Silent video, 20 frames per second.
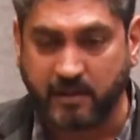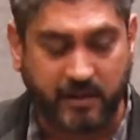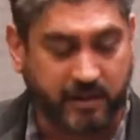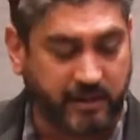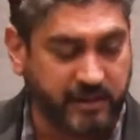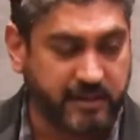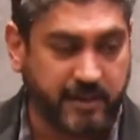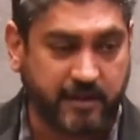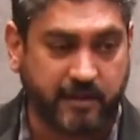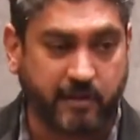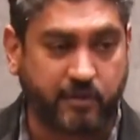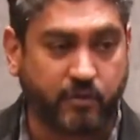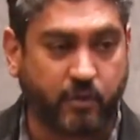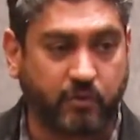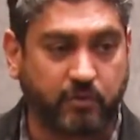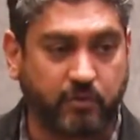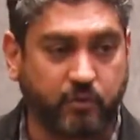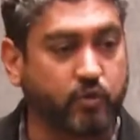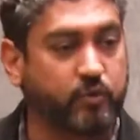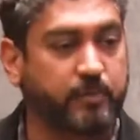Either an
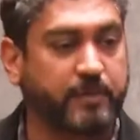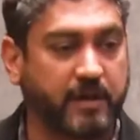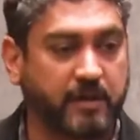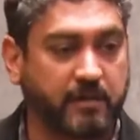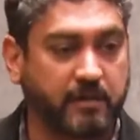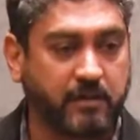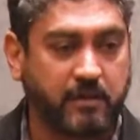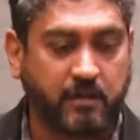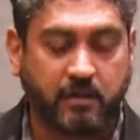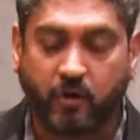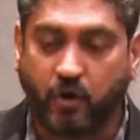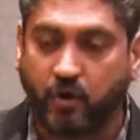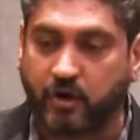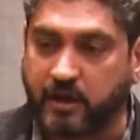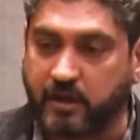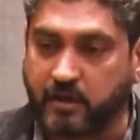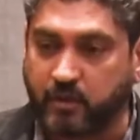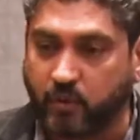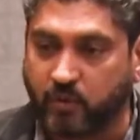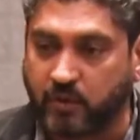Uber or
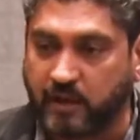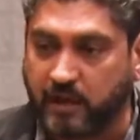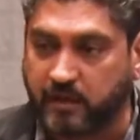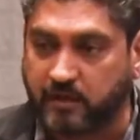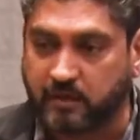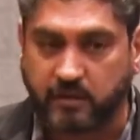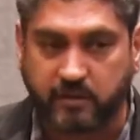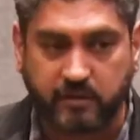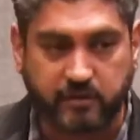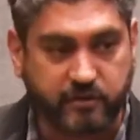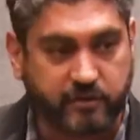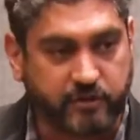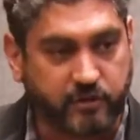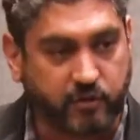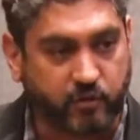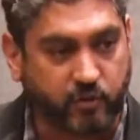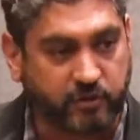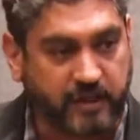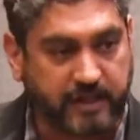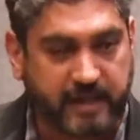an Ola. Do you
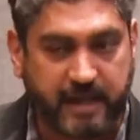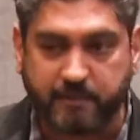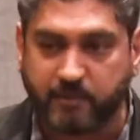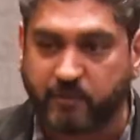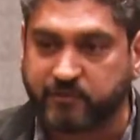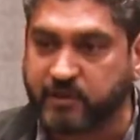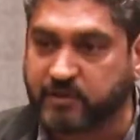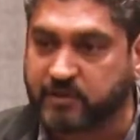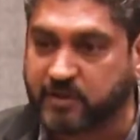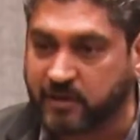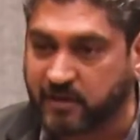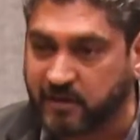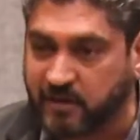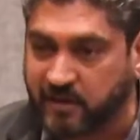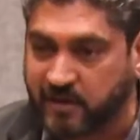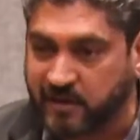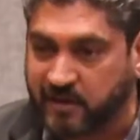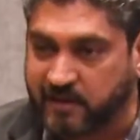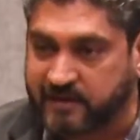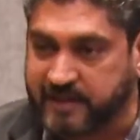know the name of the third
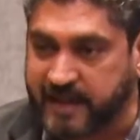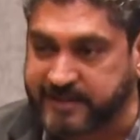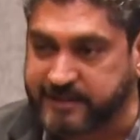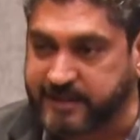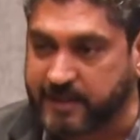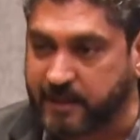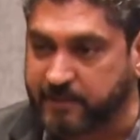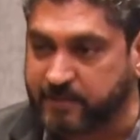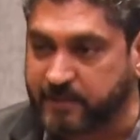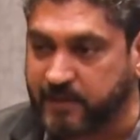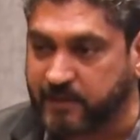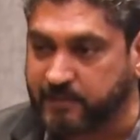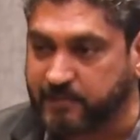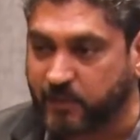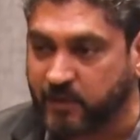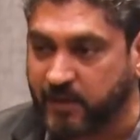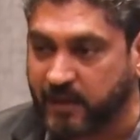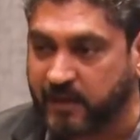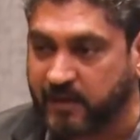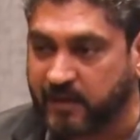taxi company in
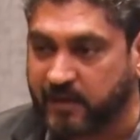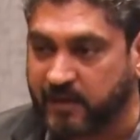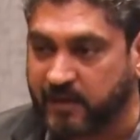Pune?